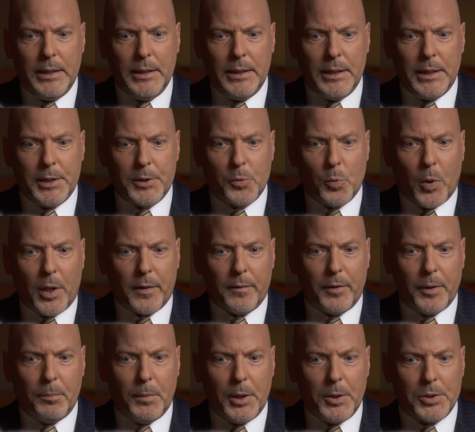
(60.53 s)
is one of
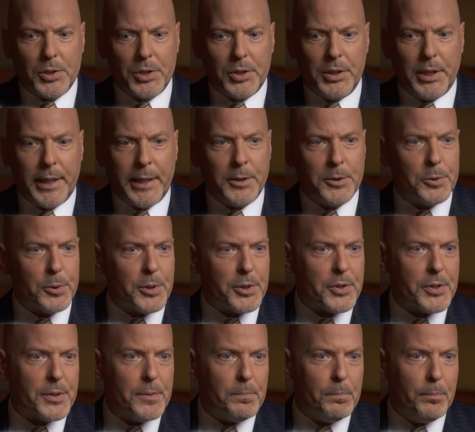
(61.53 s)
the most
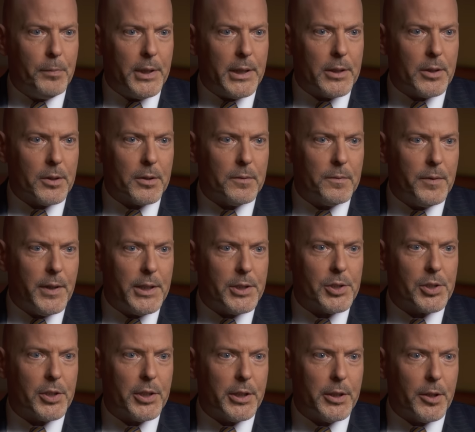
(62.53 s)
dangerous men on the
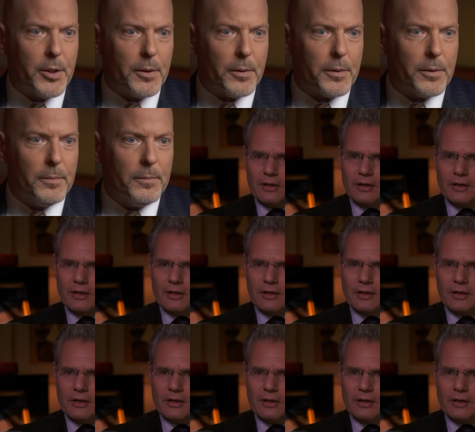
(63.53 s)
face of the earth.